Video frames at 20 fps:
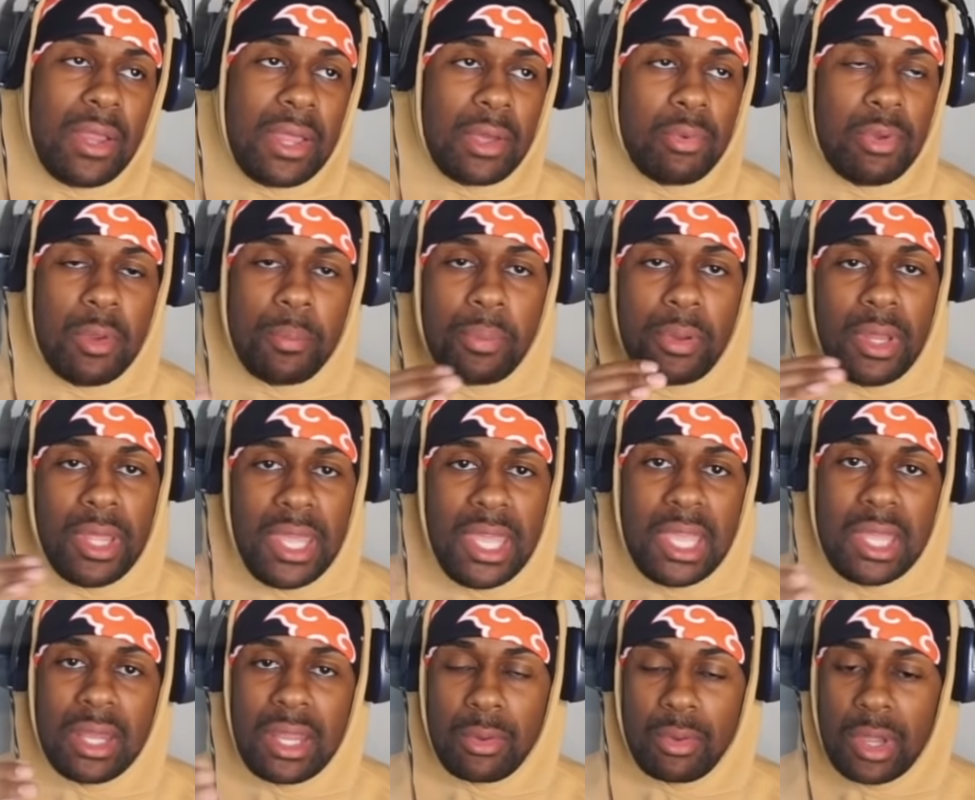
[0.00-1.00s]
Like, we were playing
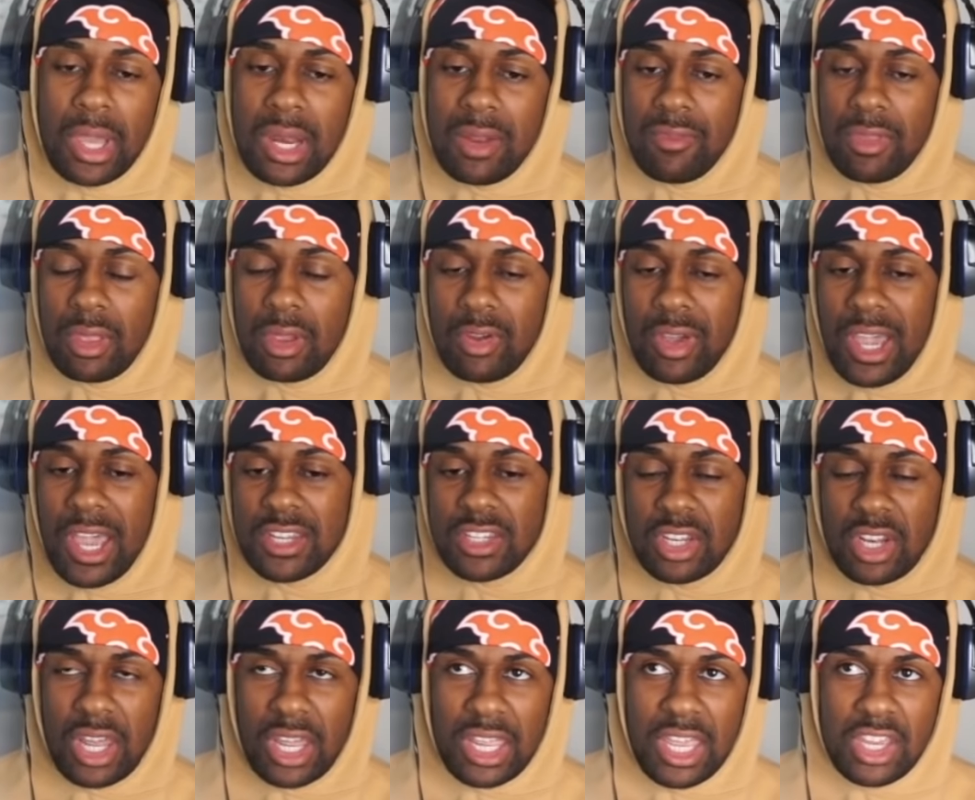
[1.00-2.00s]
and like we're kind of in the grass,
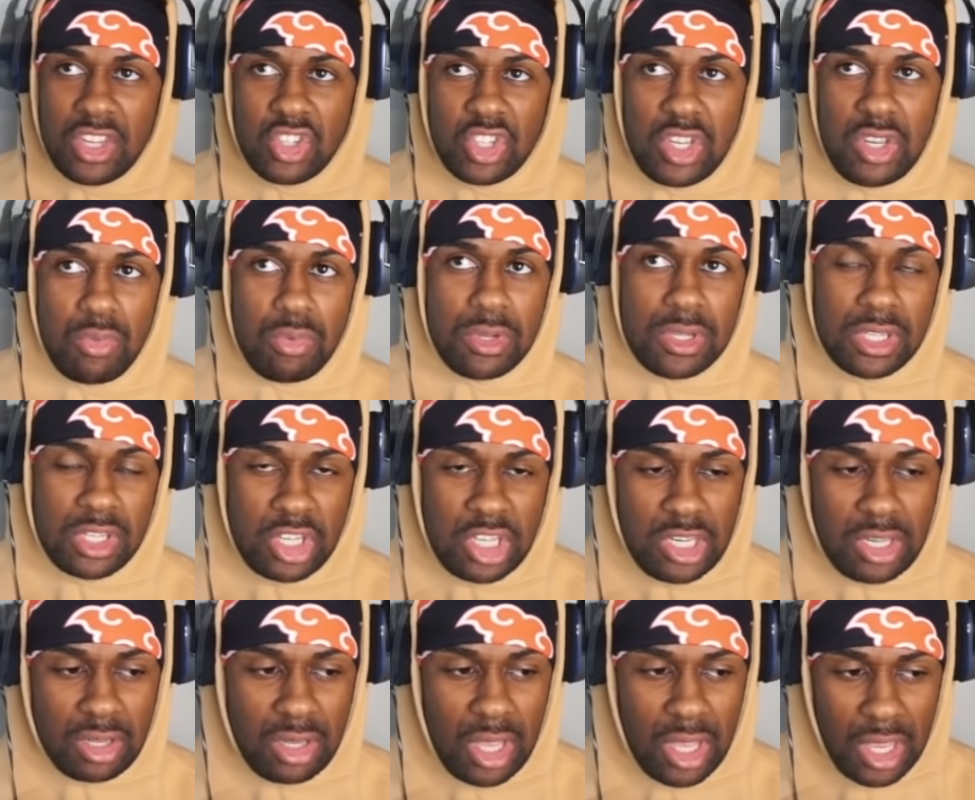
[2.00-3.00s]
and I guess she was
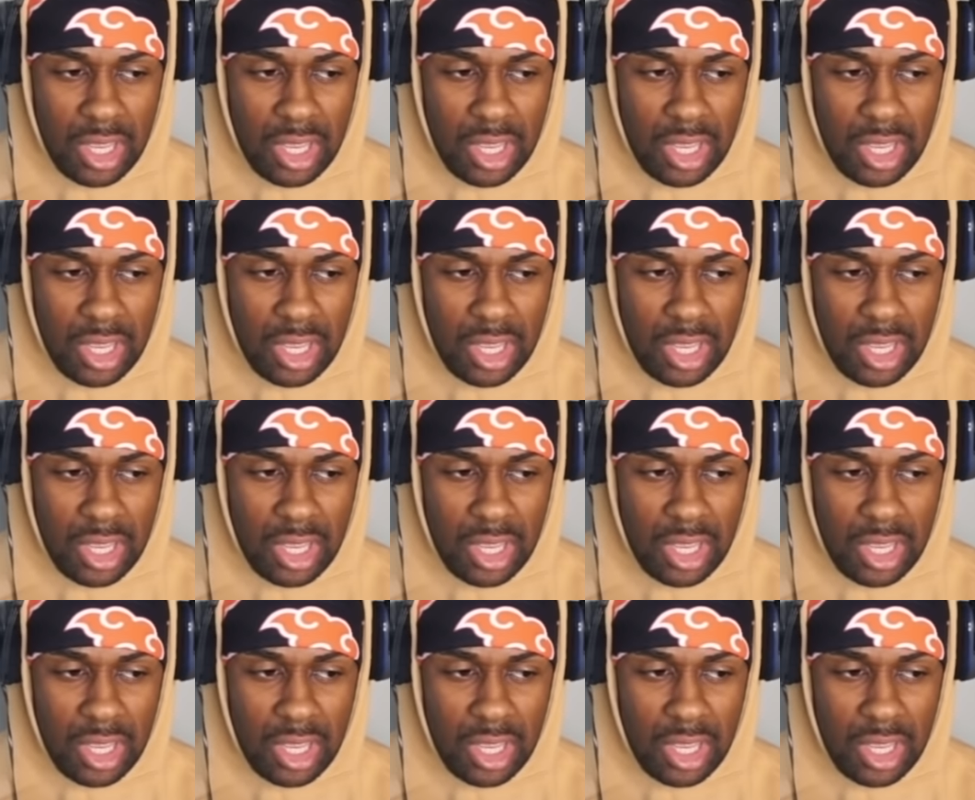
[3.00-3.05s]
in